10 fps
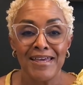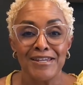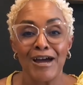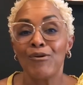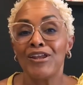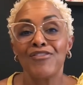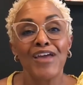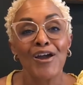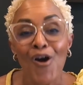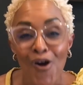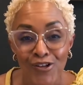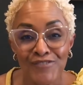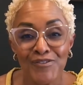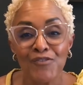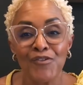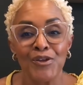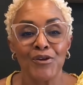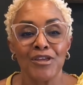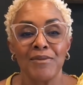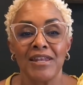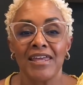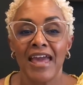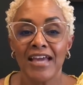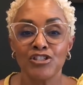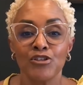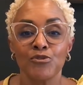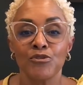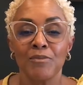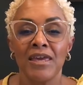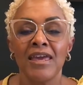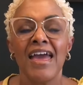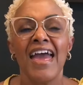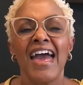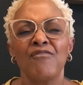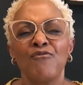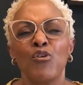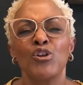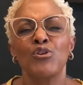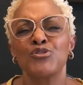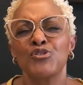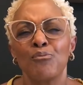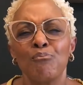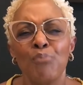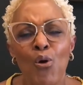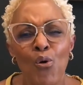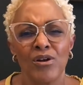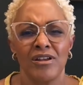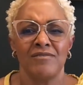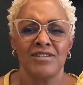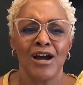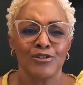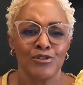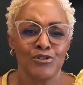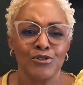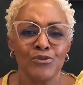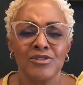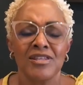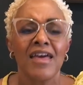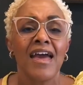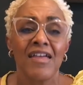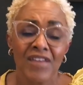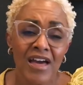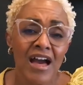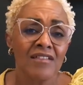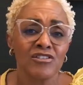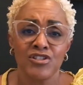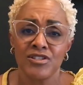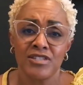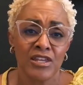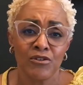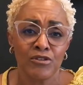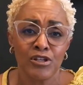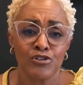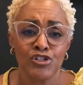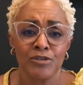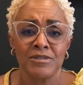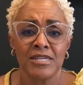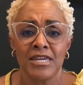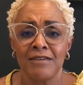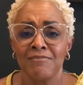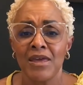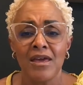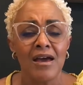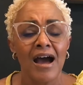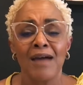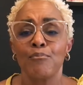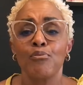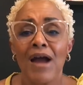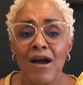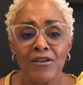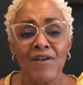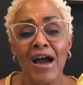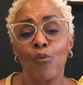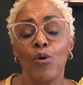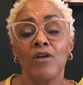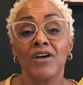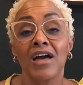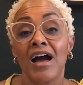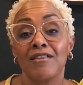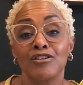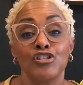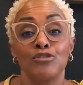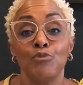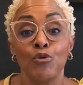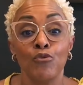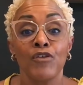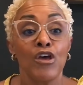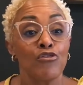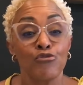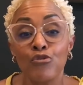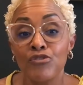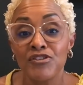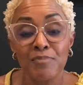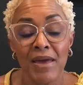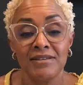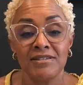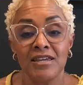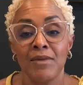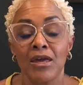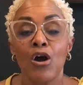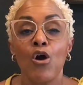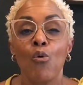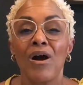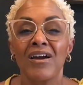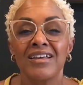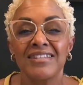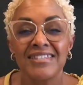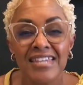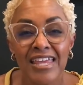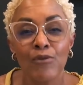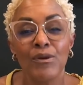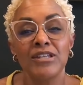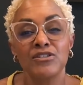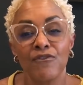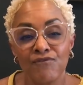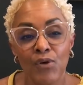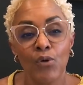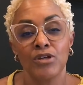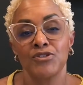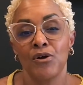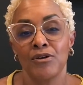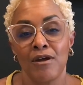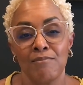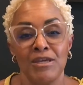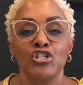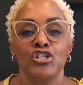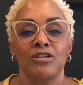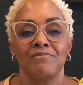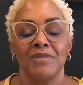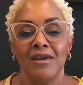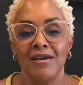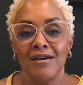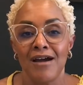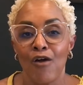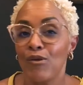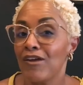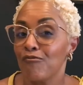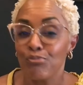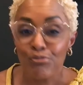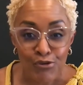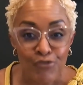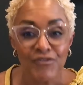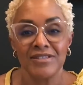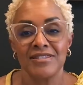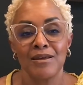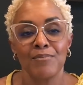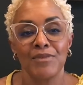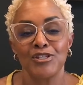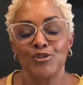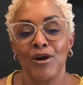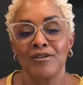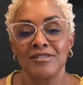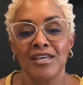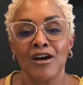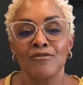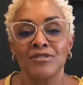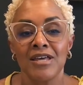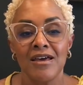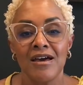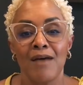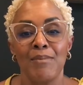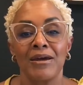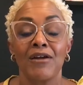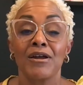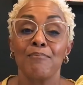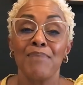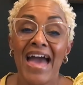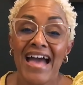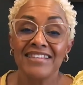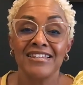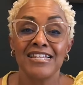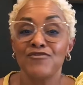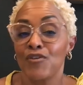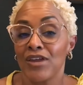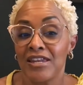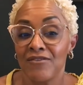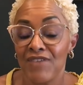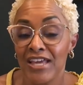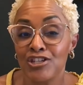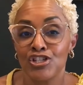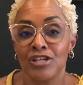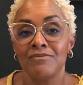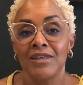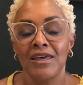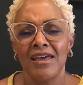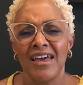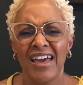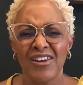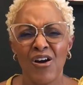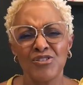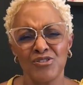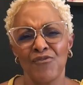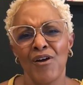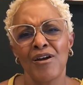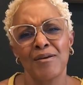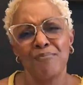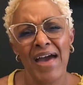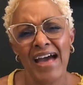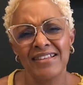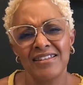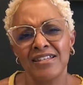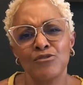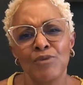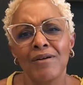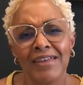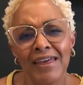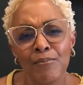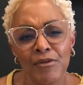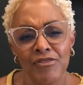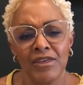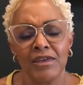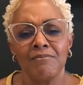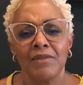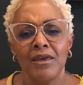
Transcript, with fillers: Now, I want to thank all of you for your communications with me and for your support of Dr. Dukes and the college's senior leadership team. I'm proud of how well the college has moved through this pandemic while continuing to focus on our mission. Uh, we have proven something to ourselves about our capacities for innovation and also for our capacities around empathy.